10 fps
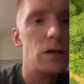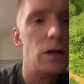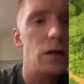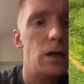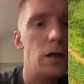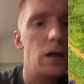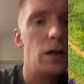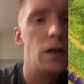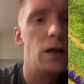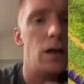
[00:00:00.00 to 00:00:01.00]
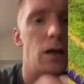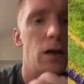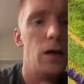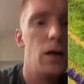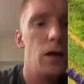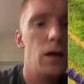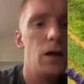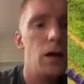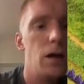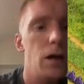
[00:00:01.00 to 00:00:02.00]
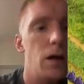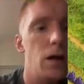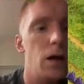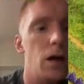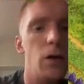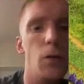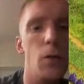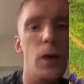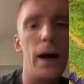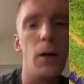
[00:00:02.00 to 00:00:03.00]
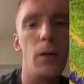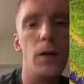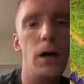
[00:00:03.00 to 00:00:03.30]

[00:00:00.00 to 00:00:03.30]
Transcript: and then... Oh, wow.